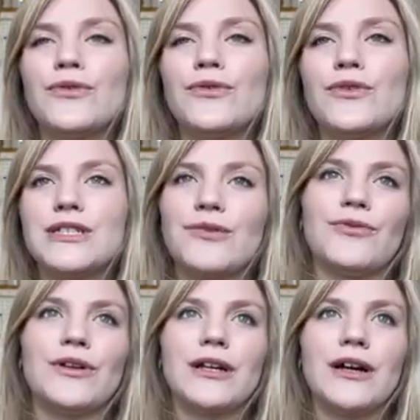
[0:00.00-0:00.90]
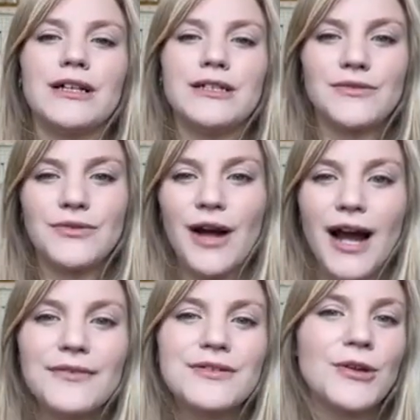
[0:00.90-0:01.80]
the different kinds of
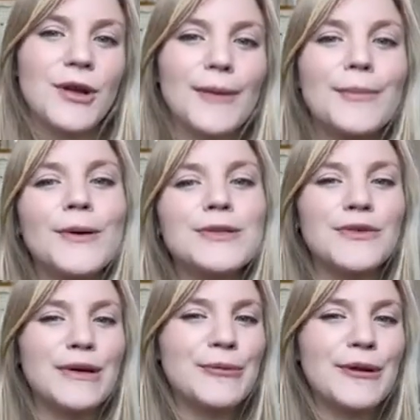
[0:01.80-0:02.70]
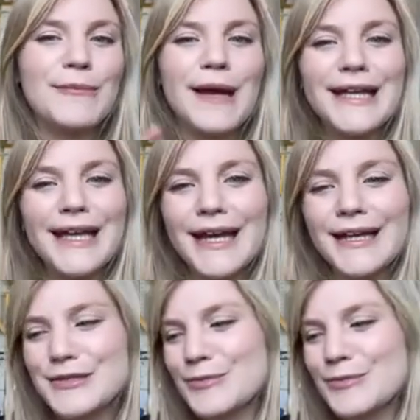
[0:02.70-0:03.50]
crafts, so like pottery, printmaking,